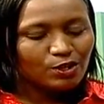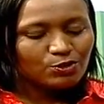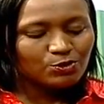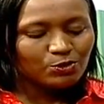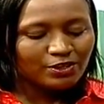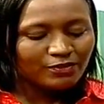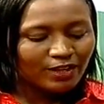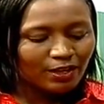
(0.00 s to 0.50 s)

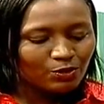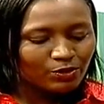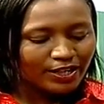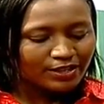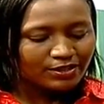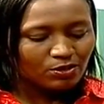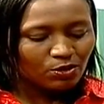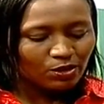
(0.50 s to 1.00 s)
So if I look
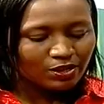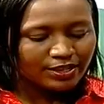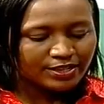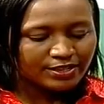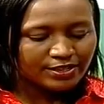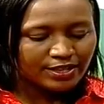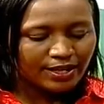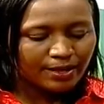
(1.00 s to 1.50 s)
at all this,
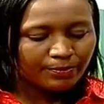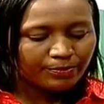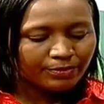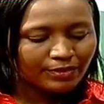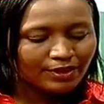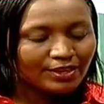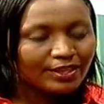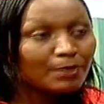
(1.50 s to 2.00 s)
the
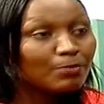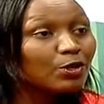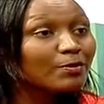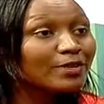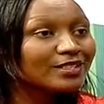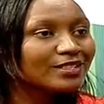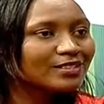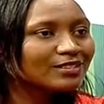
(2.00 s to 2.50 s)

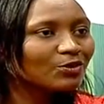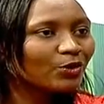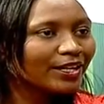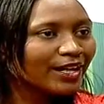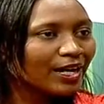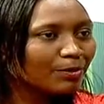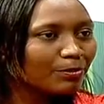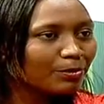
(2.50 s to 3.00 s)
employment is
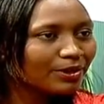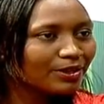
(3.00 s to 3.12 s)
going up,